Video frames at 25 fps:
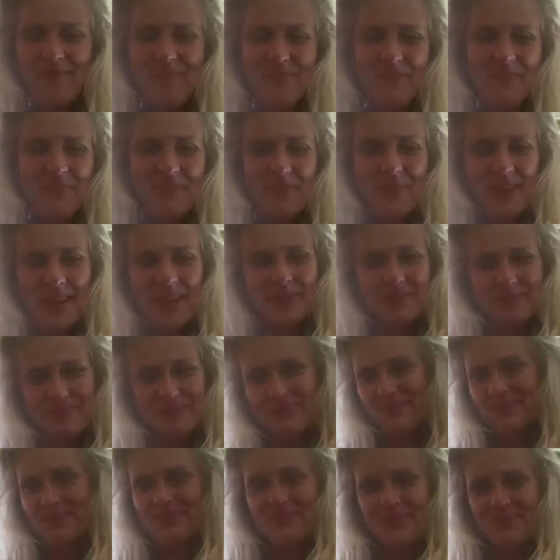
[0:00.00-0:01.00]
will
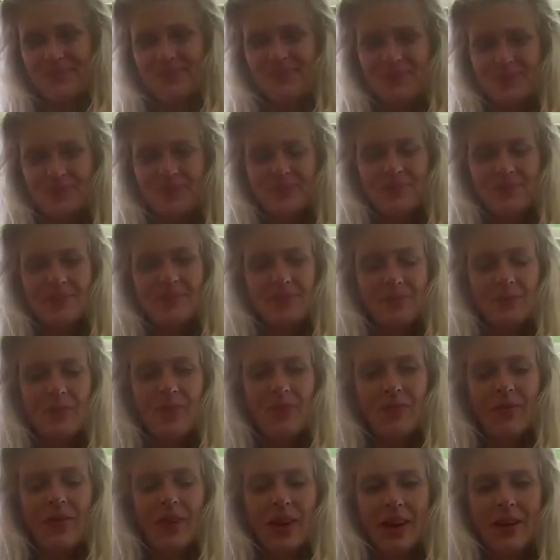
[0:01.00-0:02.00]
treat others with
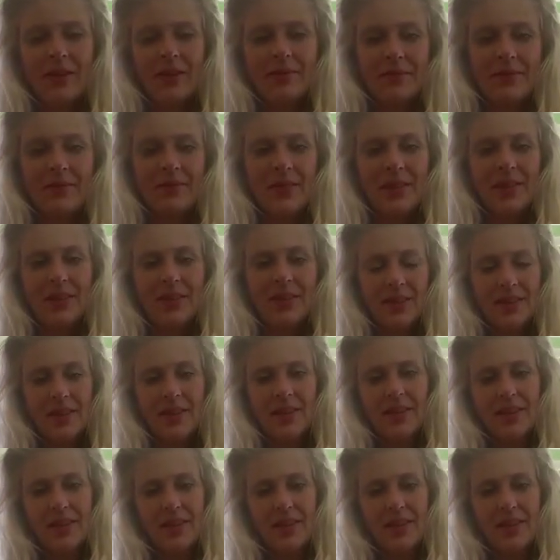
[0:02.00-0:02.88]
trust and love. Yeah.